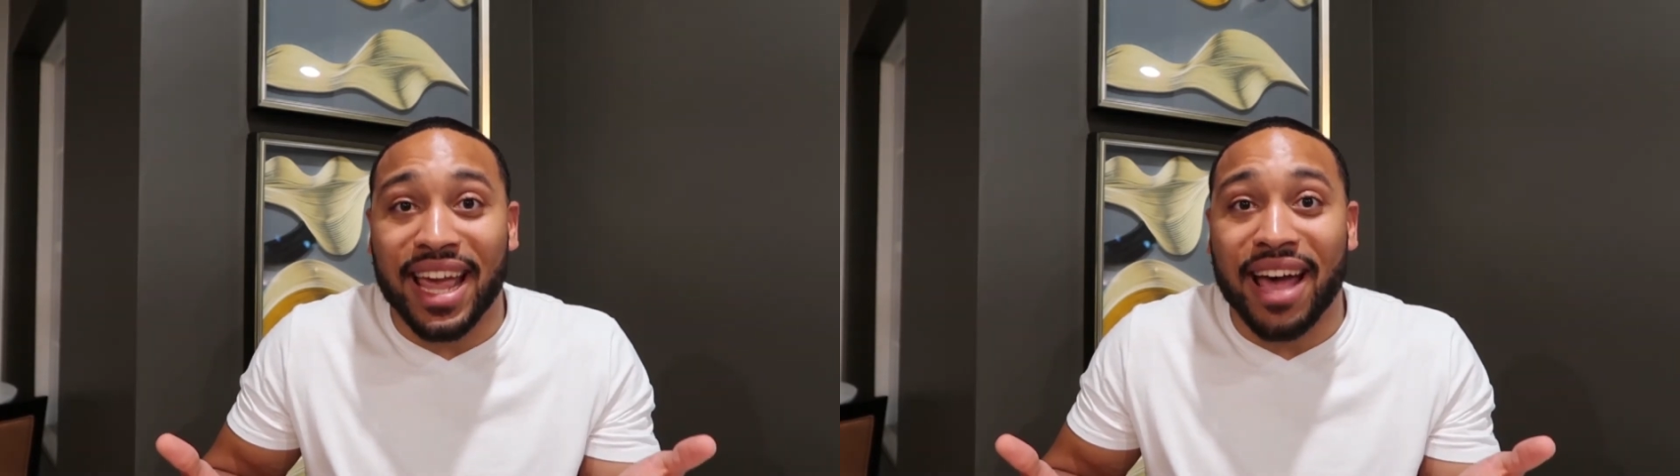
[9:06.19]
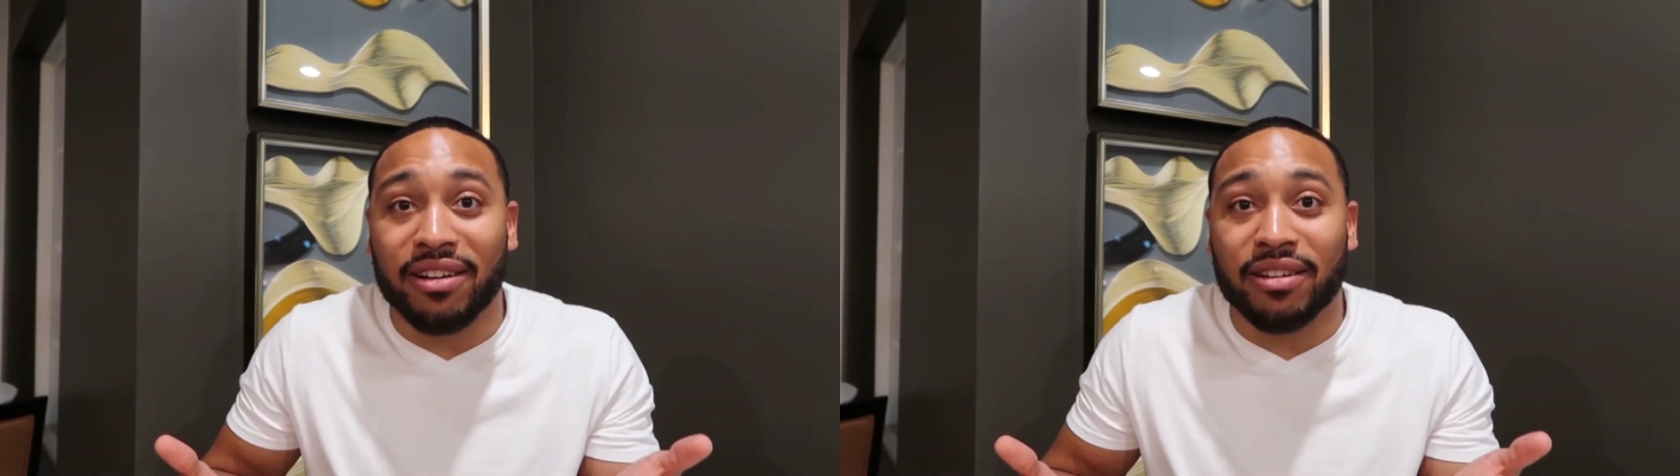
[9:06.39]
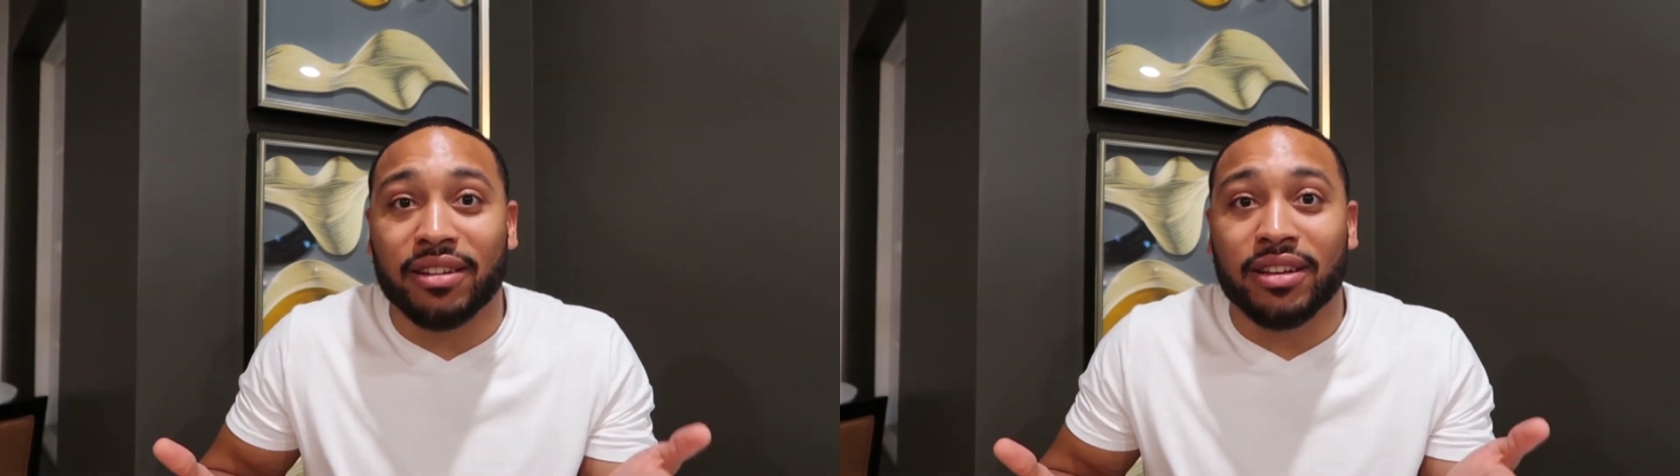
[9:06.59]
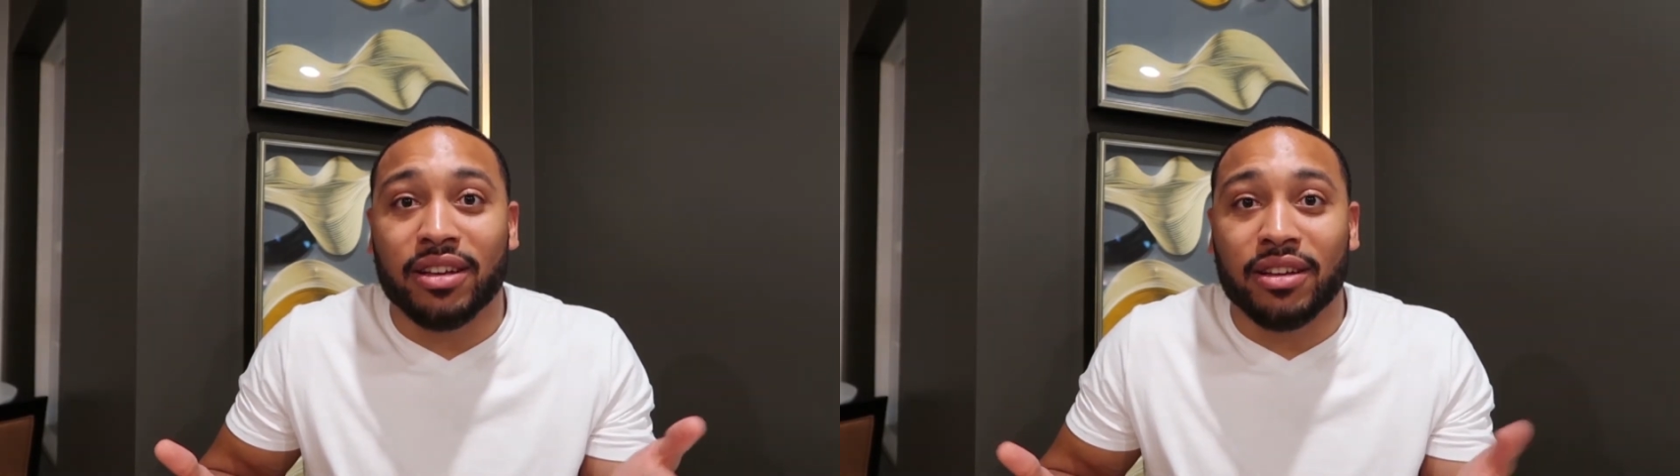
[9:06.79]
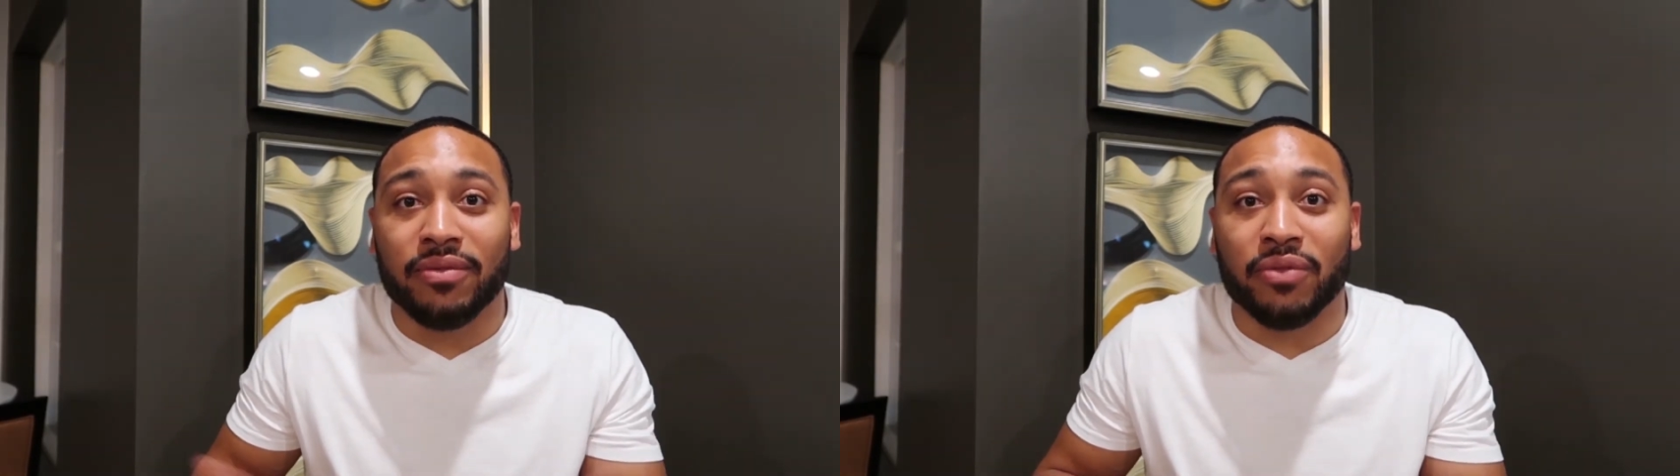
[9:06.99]
out
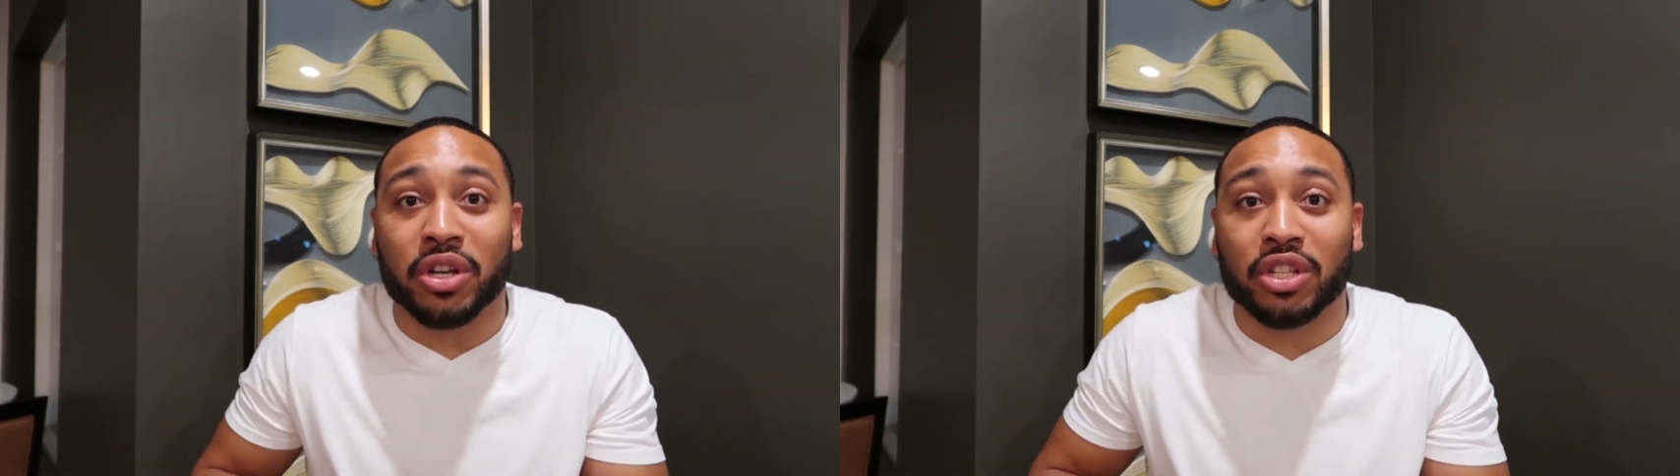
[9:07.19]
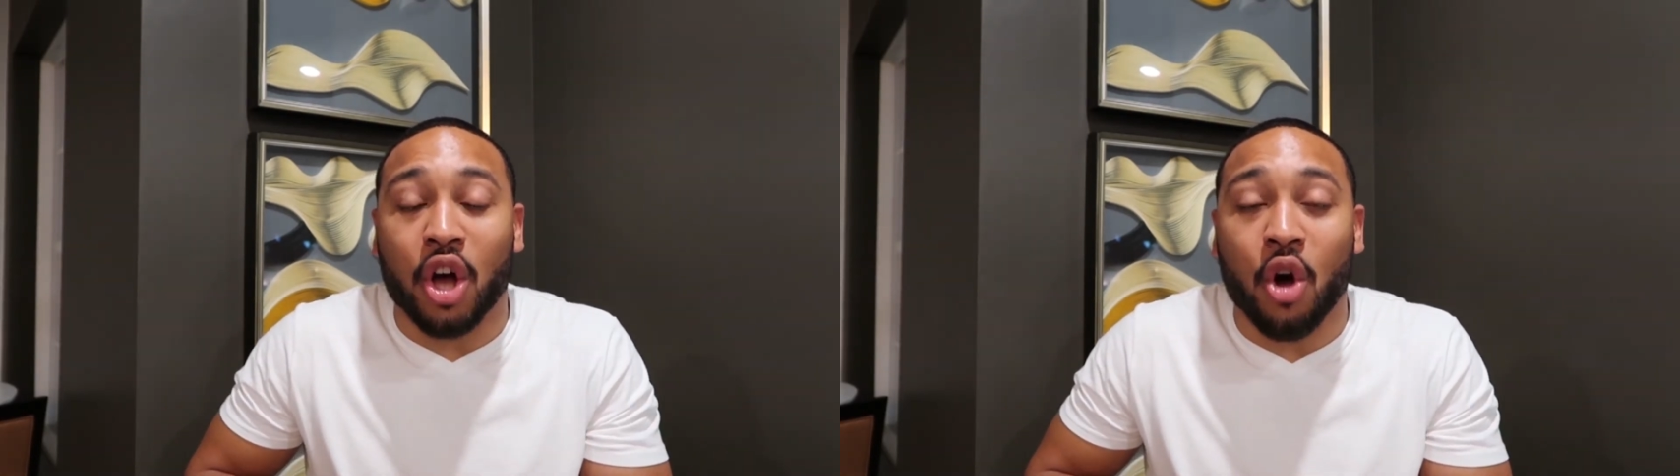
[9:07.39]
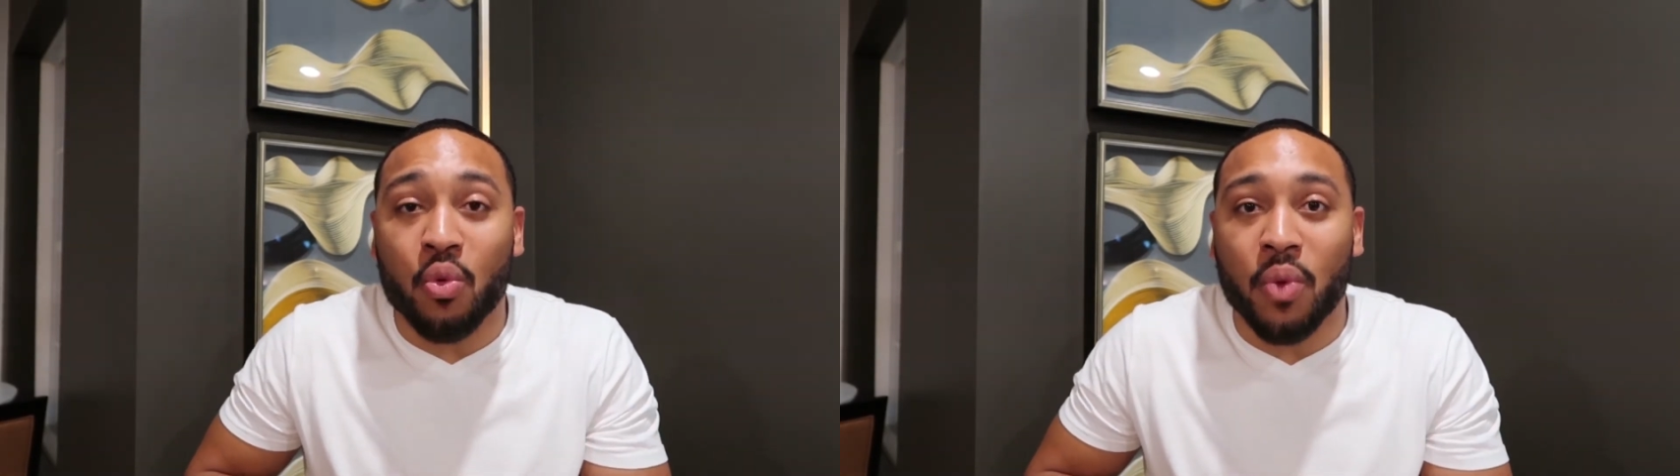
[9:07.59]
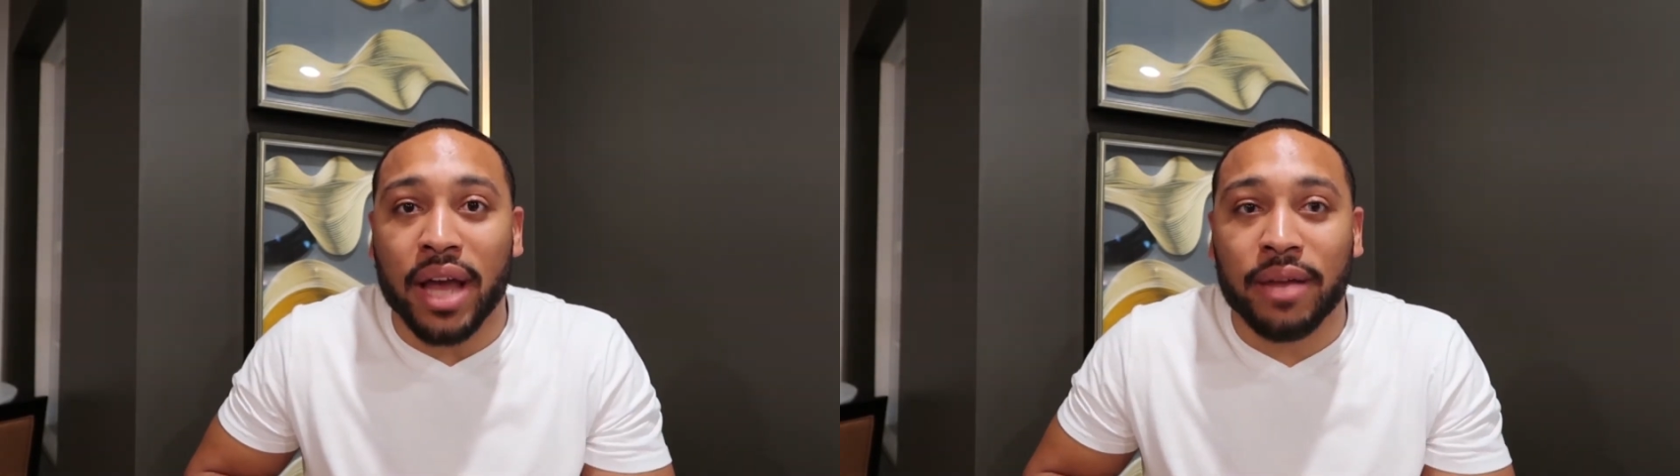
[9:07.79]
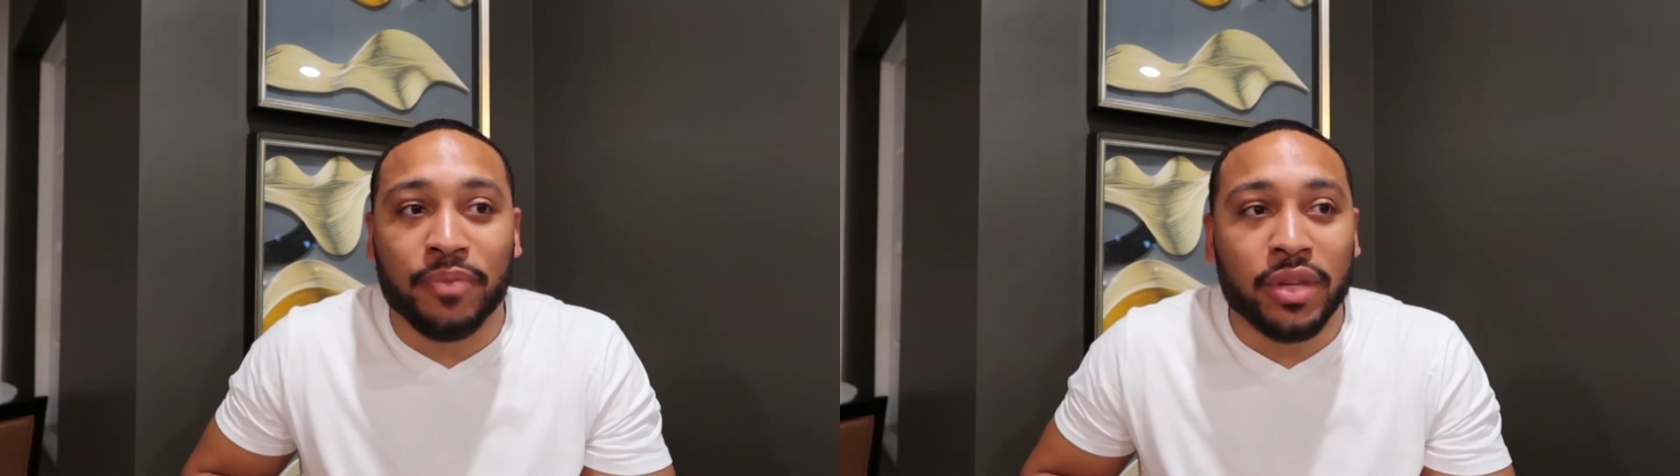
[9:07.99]
versus the old
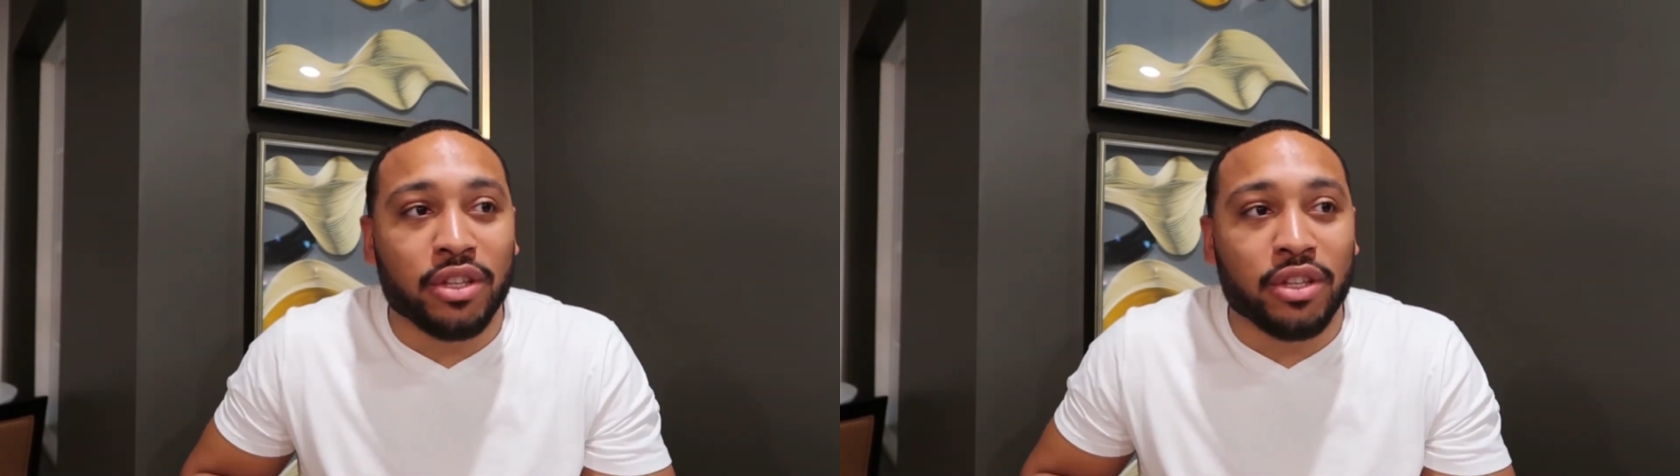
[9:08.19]
white.